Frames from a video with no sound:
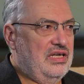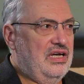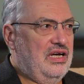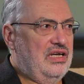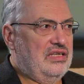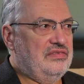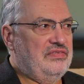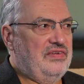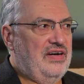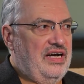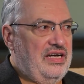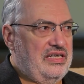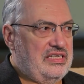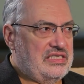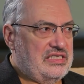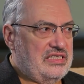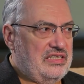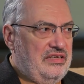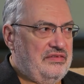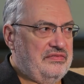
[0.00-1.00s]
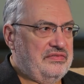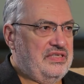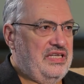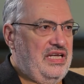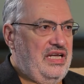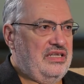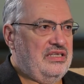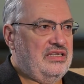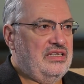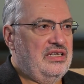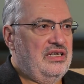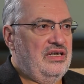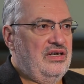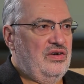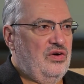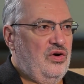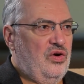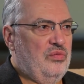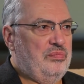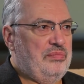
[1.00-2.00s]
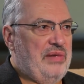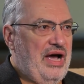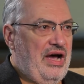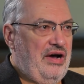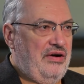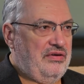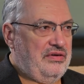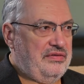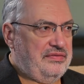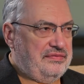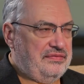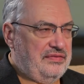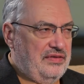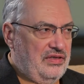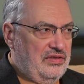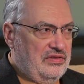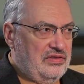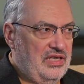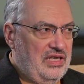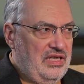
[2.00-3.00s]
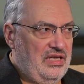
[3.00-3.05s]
advice of then all powerful